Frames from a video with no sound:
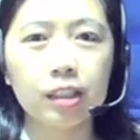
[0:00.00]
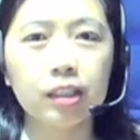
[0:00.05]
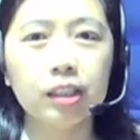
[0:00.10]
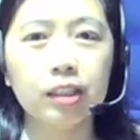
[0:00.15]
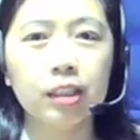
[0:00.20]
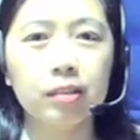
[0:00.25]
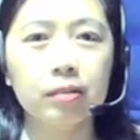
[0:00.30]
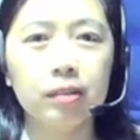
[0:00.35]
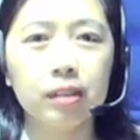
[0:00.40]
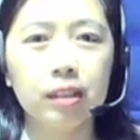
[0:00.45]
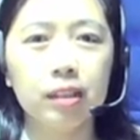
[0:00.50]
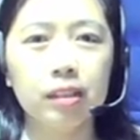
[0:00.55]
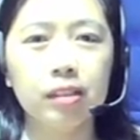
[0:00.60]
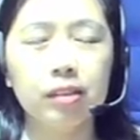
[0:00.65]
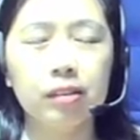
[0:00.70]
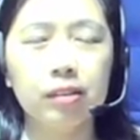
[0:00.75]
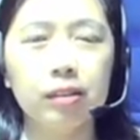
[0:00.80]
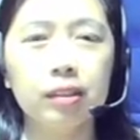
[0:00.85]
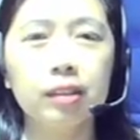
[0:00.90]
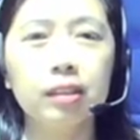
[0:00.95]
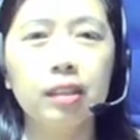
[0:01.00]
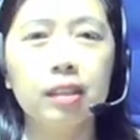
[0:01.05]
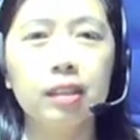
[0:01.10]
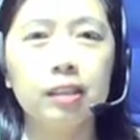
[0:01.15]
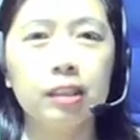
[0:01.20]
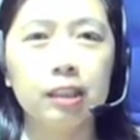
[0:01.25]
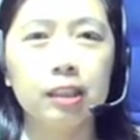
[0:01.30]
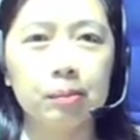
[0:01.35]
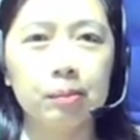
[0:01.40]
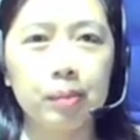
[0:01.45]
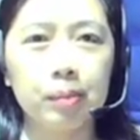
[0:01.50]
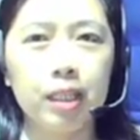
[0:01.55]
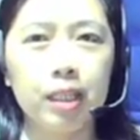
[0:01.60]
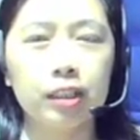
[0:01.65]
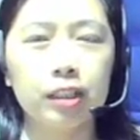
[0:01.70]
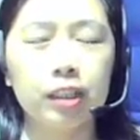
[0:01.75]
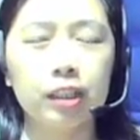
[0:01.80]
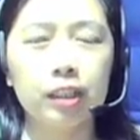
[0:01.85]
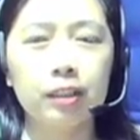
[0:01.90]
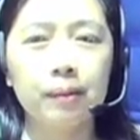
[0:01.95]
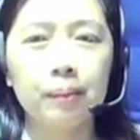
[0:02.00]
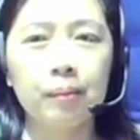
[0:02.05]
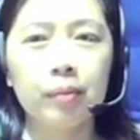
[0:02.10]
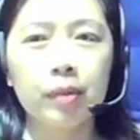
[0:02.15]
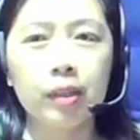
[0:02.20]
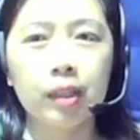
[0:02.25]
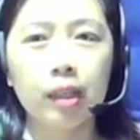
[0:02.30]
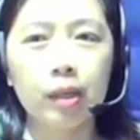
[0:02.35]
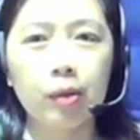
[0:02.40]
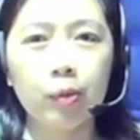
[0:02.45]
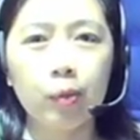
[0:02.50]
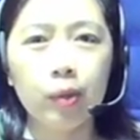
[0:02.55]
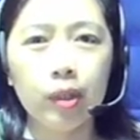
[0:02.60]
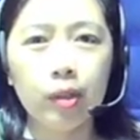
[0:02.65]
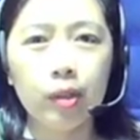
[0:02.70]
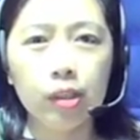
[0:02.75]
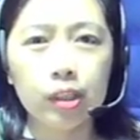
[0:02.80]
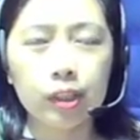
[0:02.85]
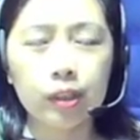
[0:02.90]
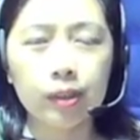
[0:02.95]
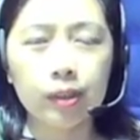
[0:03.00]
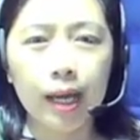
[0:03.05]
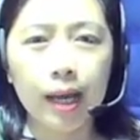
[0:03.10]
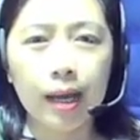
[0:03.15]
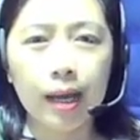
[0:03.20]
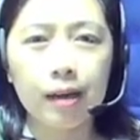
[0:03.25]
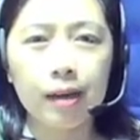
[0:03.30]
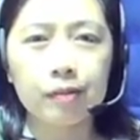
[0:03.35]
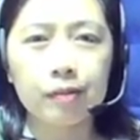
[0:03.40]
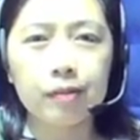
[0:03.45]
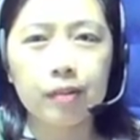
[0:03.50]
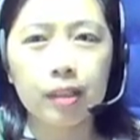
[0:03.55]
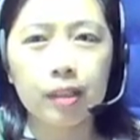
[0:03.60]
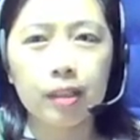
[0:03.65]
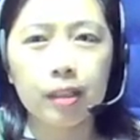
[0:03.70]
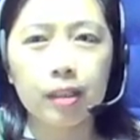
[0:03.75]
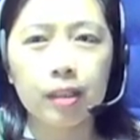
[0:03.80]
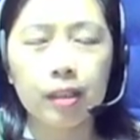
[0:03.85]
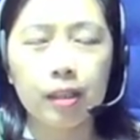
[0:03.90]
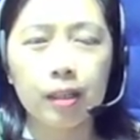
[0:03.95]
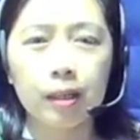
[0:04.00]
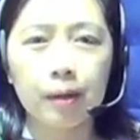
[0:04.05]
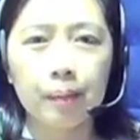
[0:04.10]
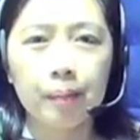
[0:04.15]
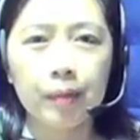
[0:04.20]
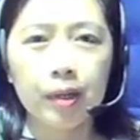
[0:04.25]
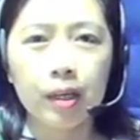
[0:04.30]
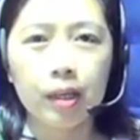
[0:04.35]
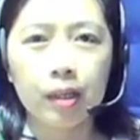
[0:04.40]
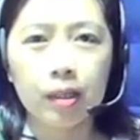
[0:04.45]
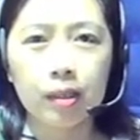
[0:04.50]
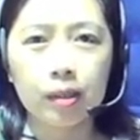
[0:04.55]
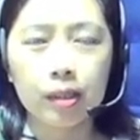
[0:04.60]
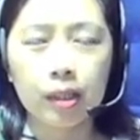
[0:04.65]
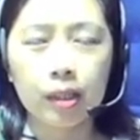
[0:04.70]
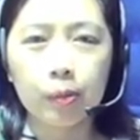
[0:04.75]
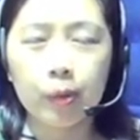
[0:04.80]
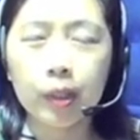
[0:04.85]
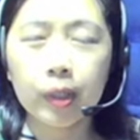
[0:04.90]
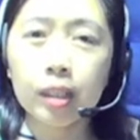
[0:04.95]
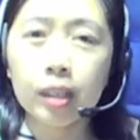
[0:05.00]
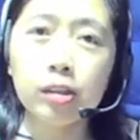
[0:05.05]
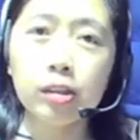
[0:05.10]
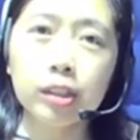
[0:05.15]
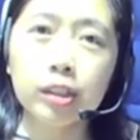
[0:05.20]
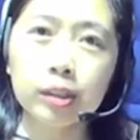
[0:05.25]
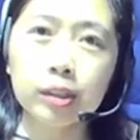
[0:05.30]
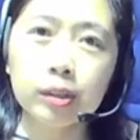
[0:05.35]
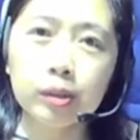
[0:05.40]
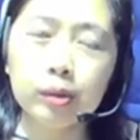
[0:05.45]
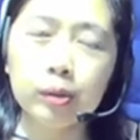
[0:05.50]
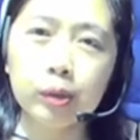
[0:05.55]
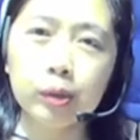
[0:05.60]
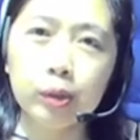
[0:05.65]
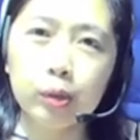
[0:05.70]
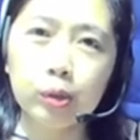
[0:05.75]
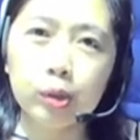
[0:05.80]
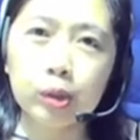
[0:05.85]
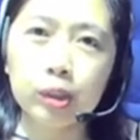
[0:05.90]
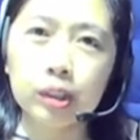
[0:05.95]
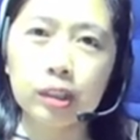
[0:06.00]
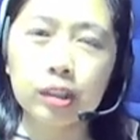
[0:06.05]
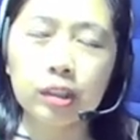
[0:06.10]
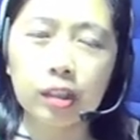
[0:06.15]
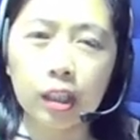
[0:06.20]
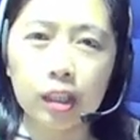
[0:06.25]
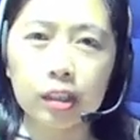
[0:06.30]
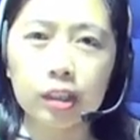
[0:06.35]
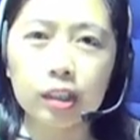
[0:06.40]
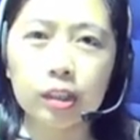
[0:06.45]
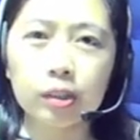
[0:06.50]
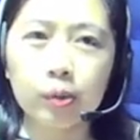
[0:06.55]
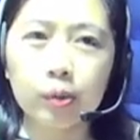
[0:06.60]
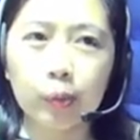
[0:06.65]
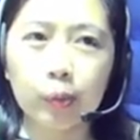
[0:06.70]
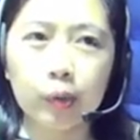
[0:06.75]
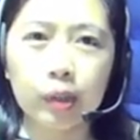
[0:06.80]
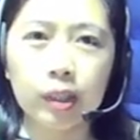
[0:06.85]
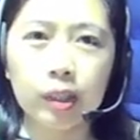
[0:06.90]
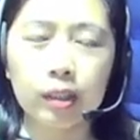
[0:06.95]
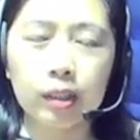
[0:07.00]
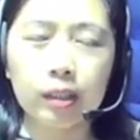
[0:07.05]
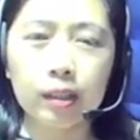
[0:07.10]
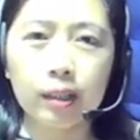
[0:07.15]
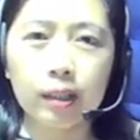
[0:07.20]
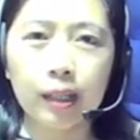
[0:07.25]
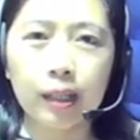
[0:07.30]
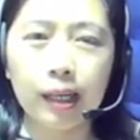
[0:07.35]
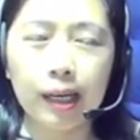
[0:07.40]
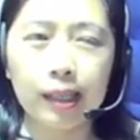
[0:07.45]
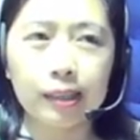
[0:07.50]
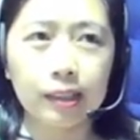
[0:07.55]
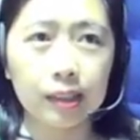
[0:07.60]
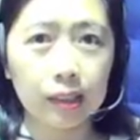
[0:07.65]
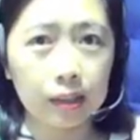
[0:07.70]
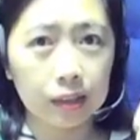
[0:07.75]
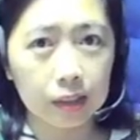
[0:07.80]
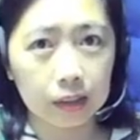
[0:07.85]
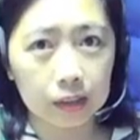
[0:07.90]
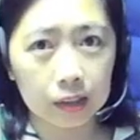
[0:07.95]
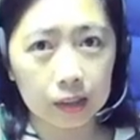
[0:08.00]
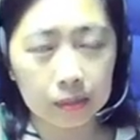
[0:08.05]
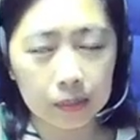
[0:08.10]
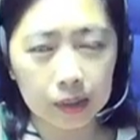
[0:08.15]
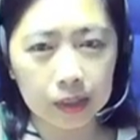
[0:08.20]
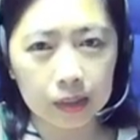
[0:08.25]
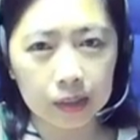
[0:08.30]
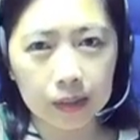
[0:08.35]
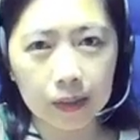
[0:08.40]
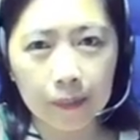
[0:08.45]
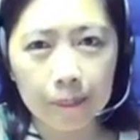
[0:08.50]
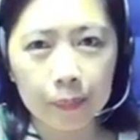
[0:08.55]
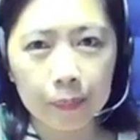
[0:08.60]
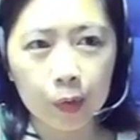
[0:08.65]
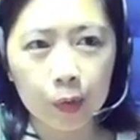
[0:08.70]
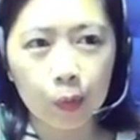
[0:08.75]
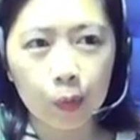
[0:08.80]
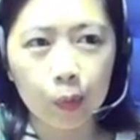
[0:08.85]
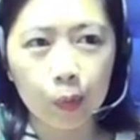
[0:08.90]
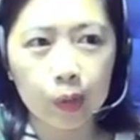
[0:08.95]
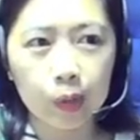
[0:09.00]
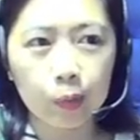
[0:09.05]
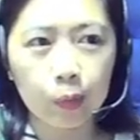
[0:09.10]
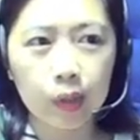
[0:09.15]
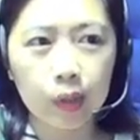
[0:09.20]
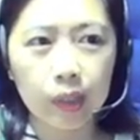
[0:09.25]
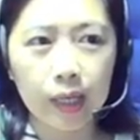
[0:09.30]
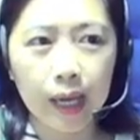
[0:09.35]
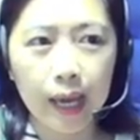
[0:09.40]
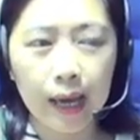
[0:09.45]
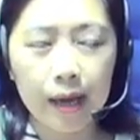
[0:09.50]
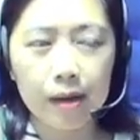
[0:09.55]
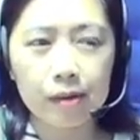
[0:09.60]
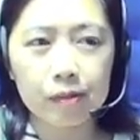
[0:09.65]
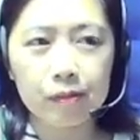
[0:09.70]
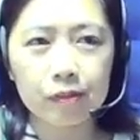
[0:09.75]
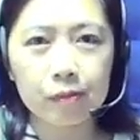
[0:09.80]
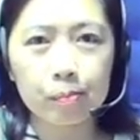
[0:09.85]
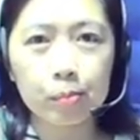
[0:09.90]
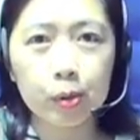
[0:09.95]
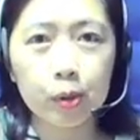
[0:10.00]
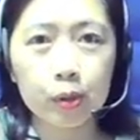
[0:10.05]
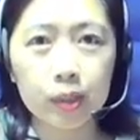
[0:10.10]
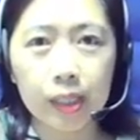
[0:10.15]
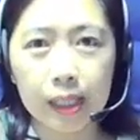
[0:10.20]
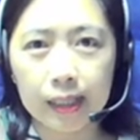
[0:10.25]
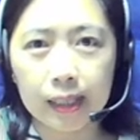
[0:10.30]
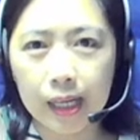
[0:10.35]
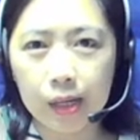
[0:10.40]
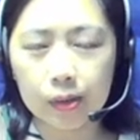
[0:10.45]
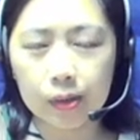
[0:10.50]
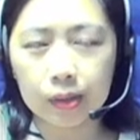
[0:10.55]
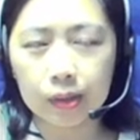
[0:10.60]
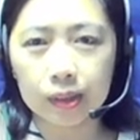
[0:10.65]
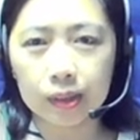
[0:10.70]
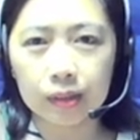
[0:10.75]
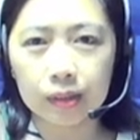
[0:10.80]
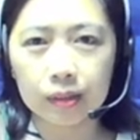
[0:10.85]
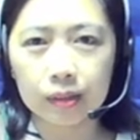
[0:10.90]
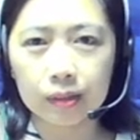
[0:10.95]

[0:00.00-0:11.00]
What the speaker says: a ridiculous speech. Okay, we also have we can also use such with as a determiner when we have plural nouns.